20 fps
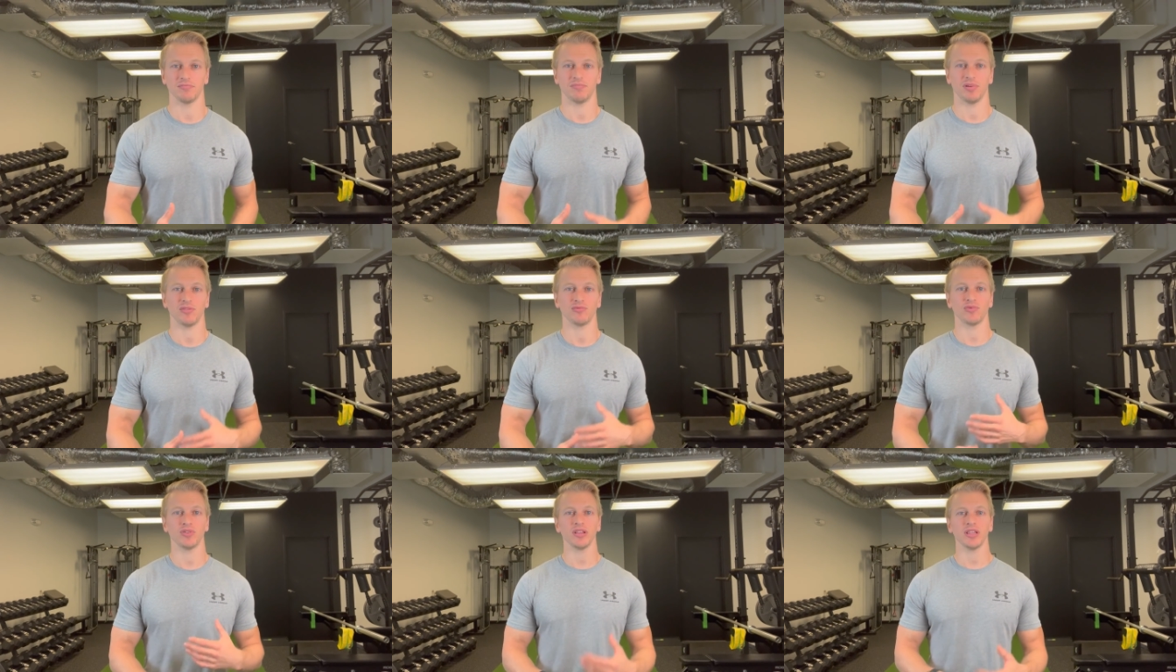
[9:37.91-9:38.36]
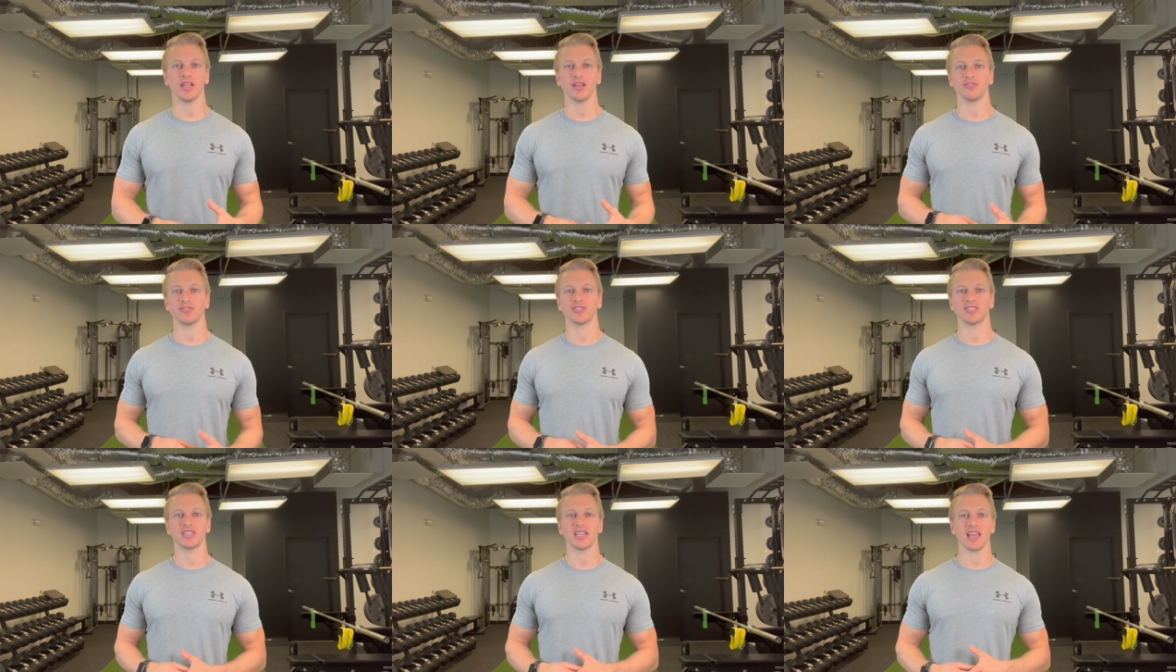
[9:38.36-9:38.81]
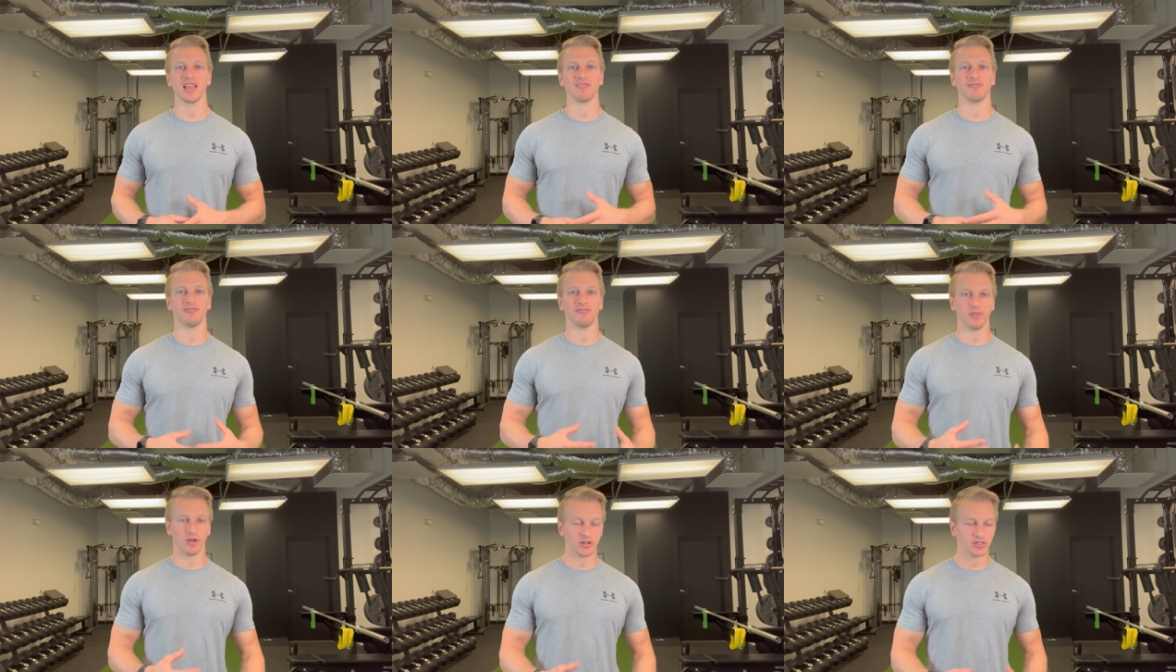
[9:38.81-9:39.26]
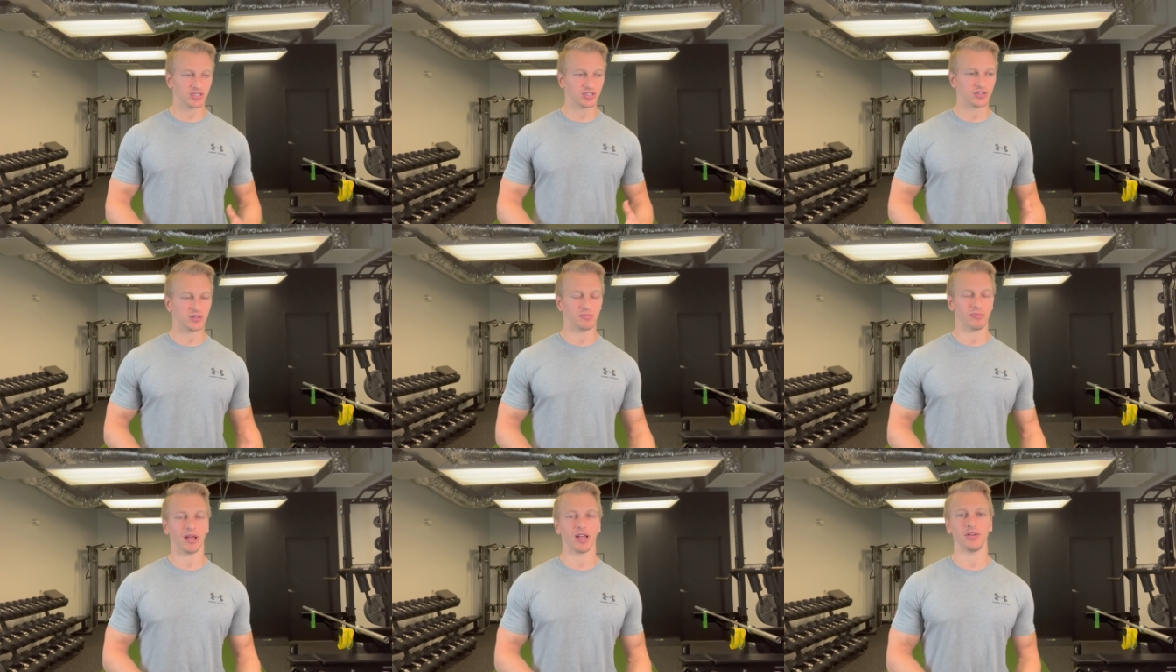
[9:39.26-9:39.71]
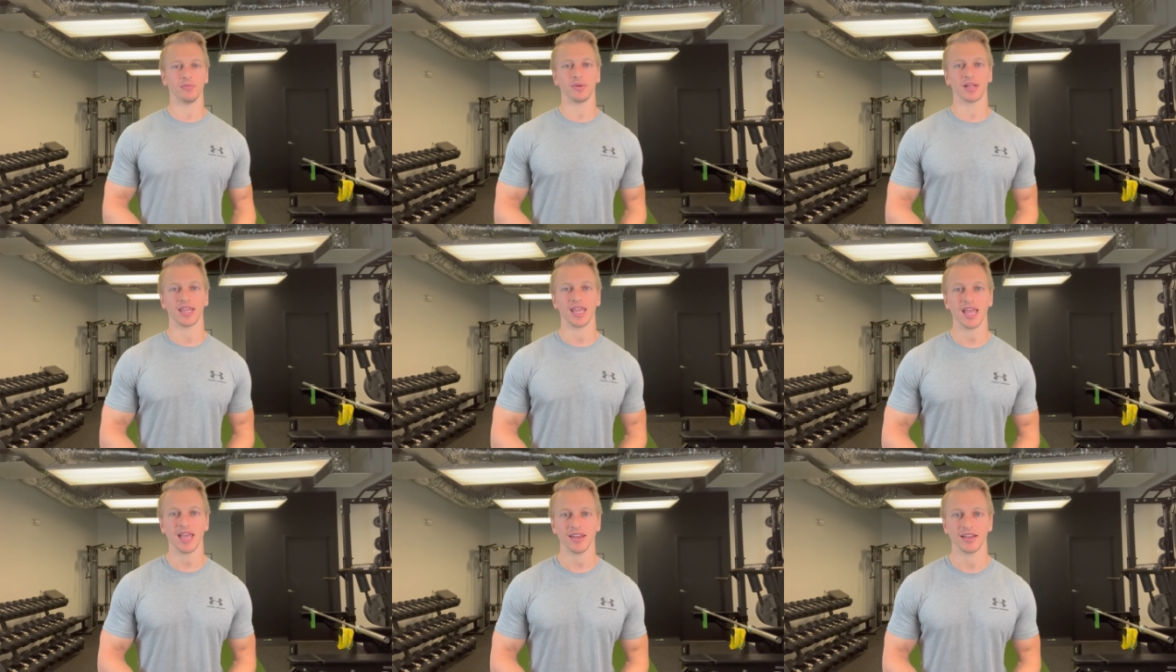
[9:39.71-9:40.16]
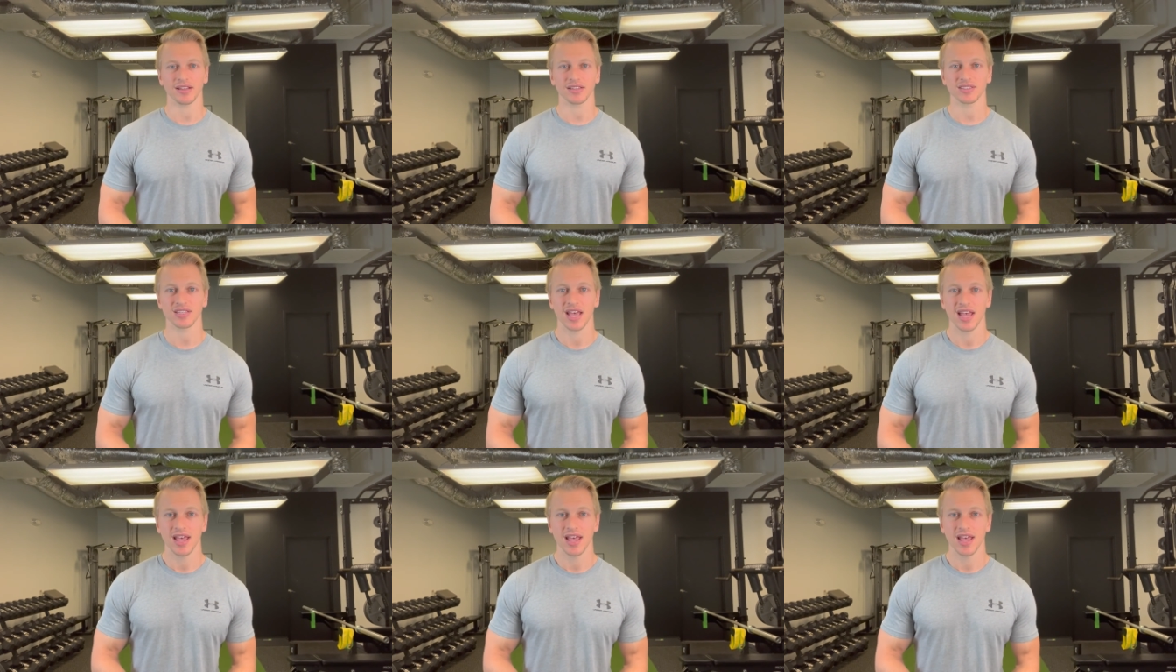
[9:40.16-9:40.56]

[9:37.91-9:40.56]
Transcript: but really understand functional biomechanics